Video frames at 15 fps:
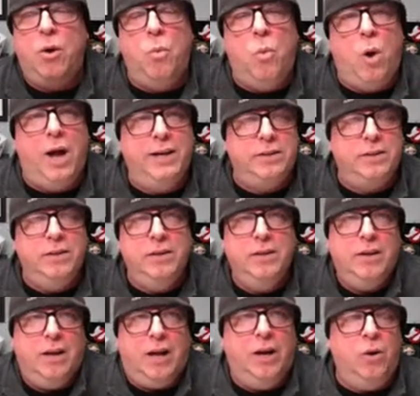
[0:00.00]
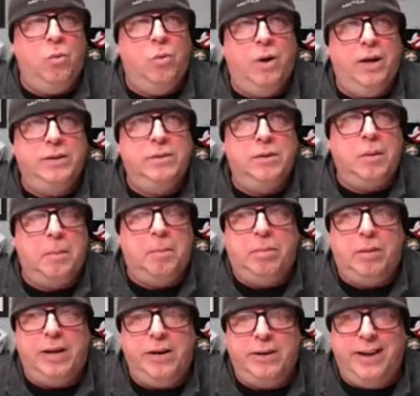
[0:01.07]
don't want
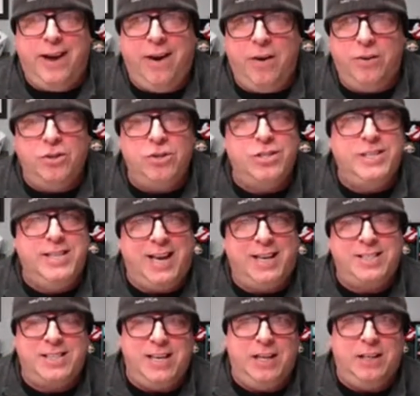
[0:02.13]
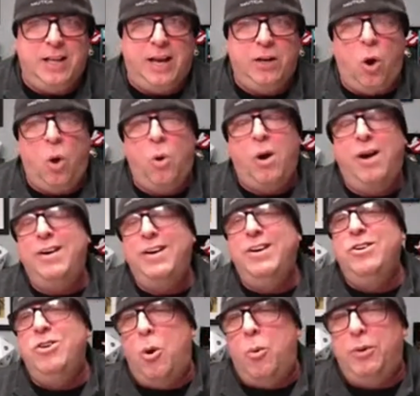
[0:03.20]
player characters guessing like, oh, I already
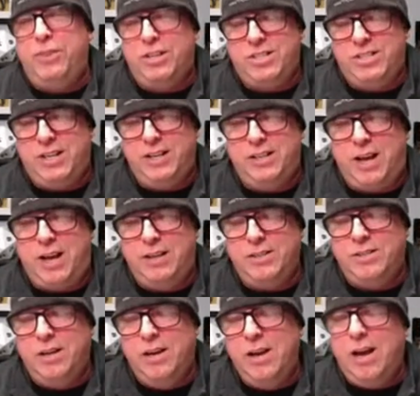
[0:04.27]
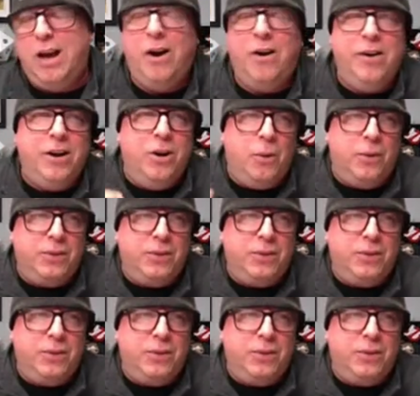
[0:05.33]
know what this thing does. I already know